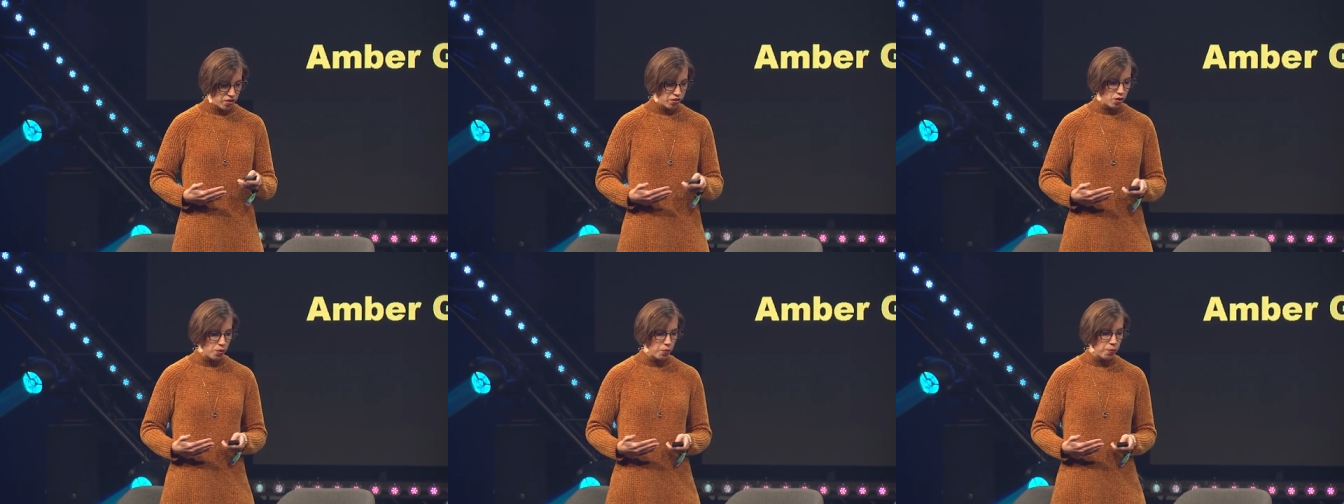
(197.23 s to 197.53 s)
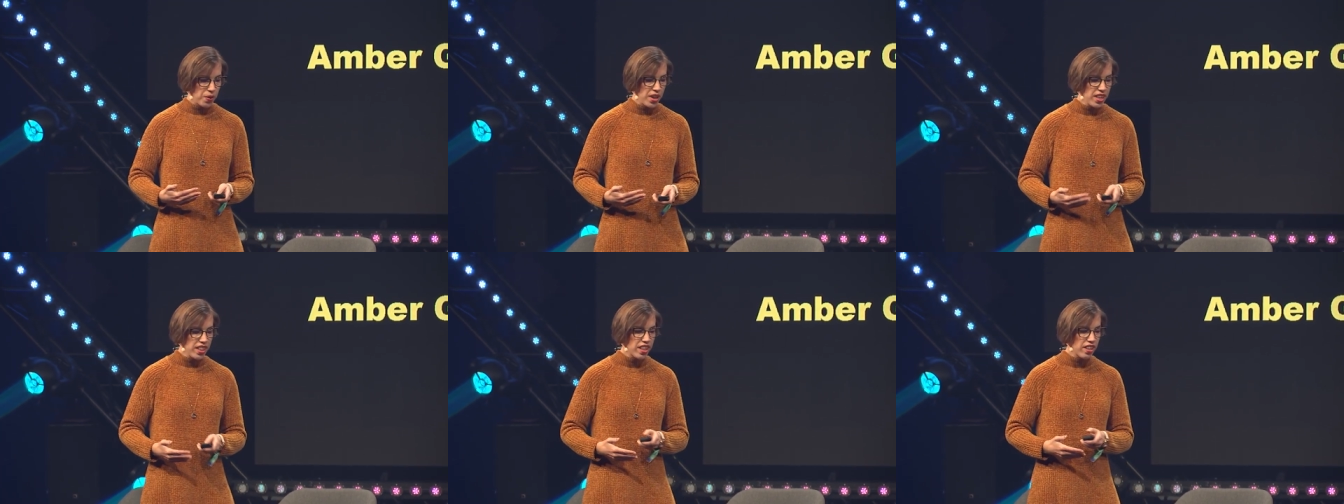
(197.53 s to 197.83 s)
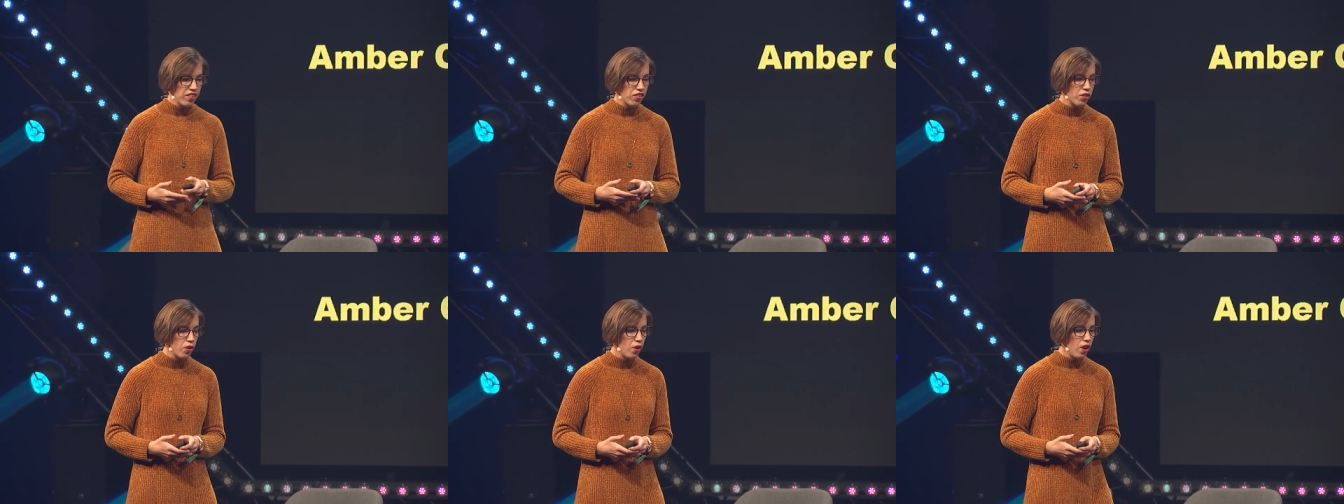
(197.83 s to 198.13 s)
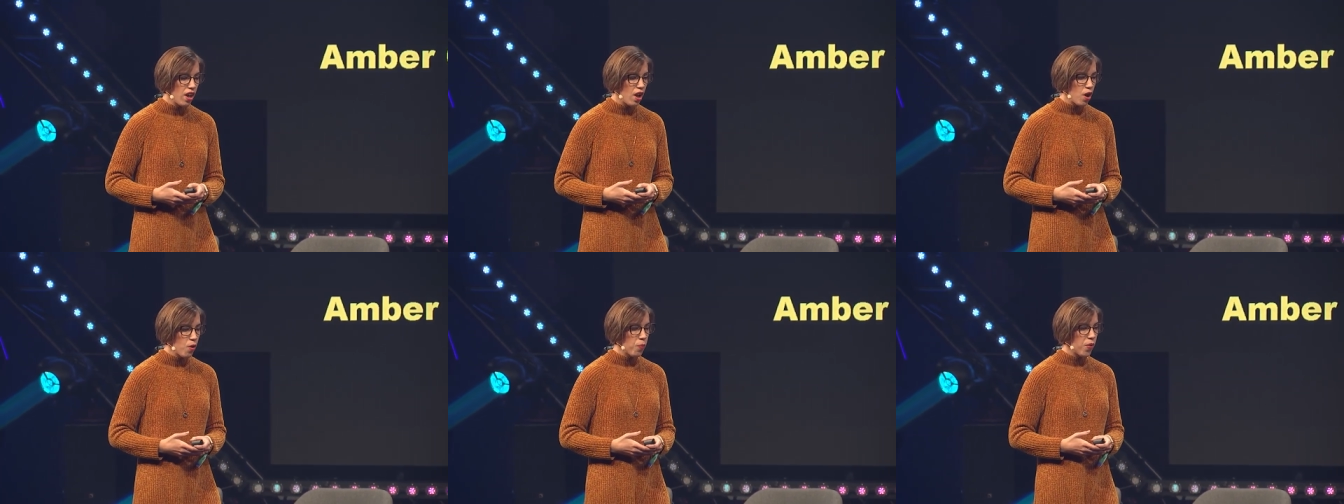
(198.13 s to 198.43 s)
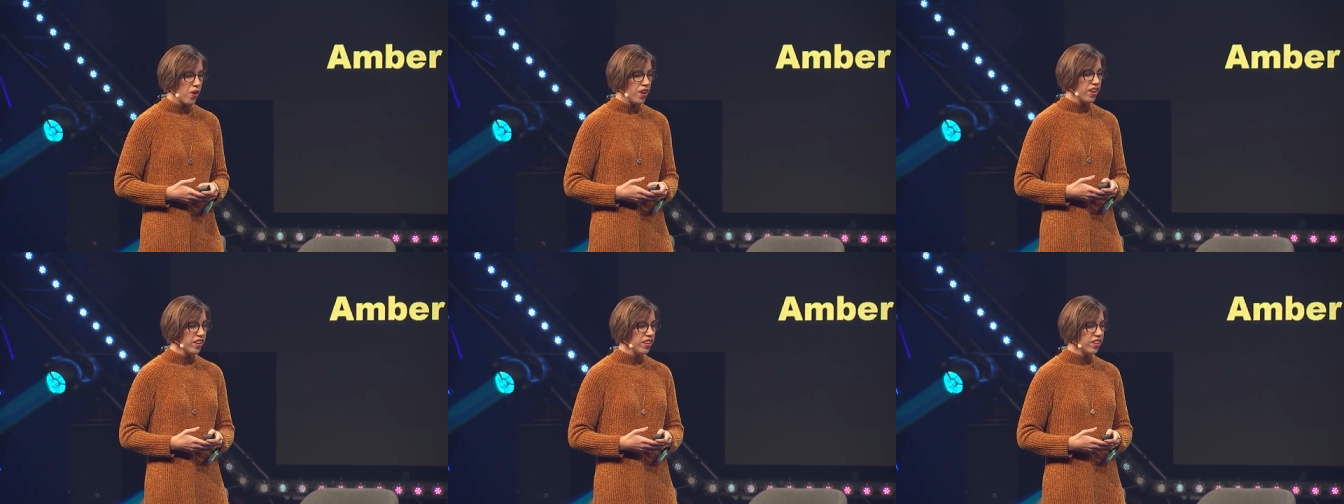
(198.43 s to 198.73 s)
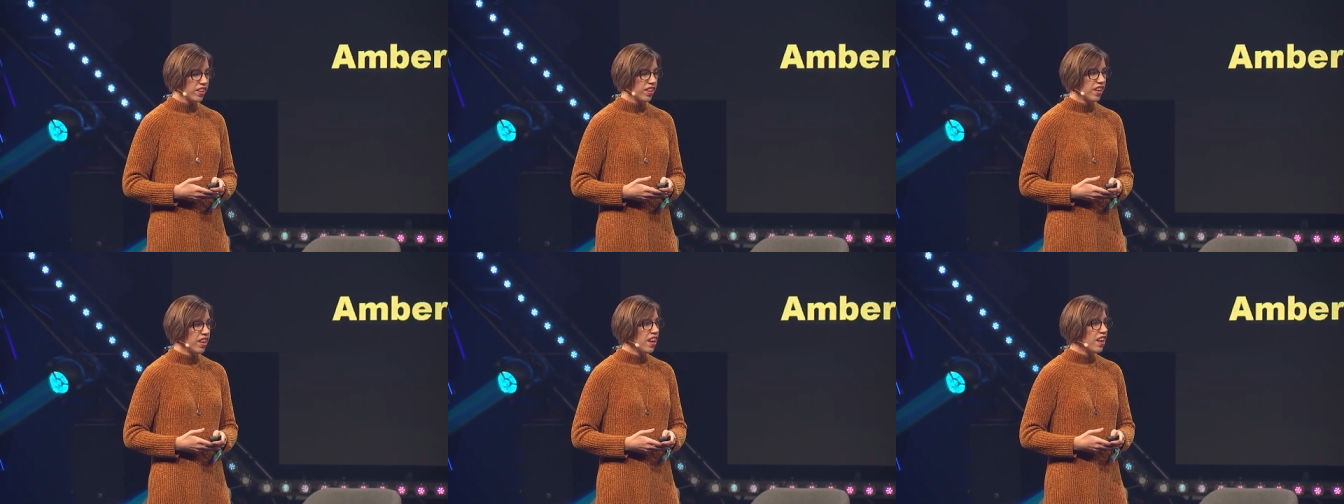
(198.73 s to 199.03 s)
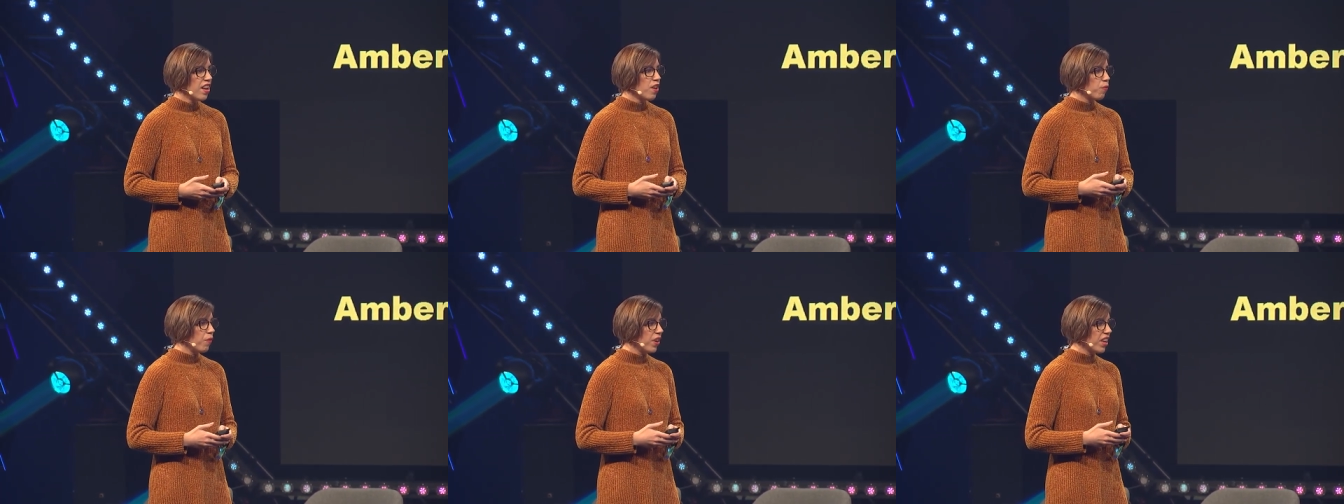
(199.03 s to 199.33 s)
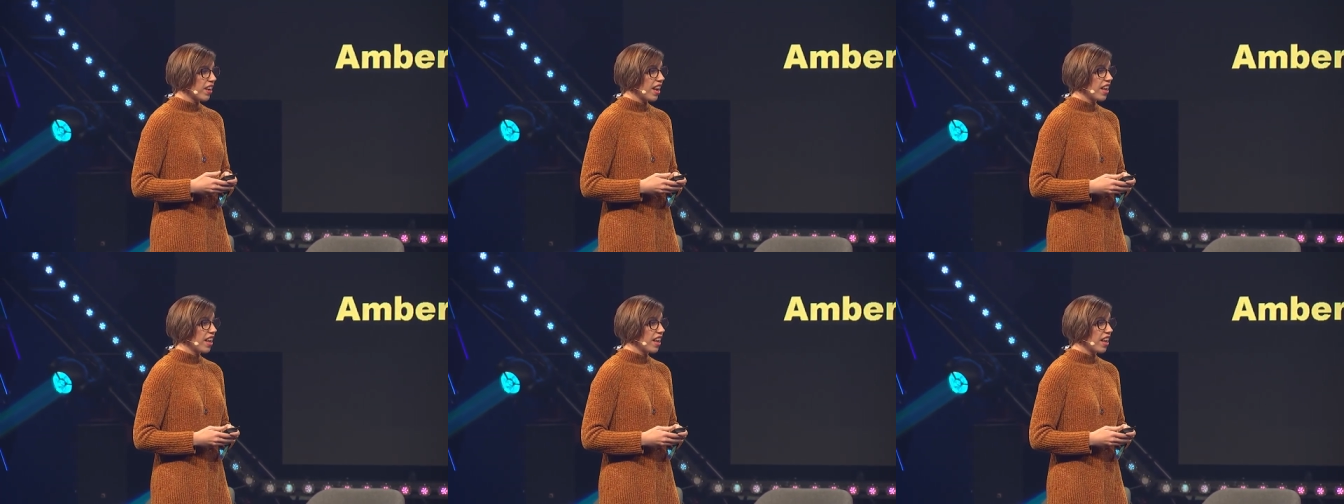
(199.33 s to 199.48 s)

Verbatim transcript: So with the Scholar Award, we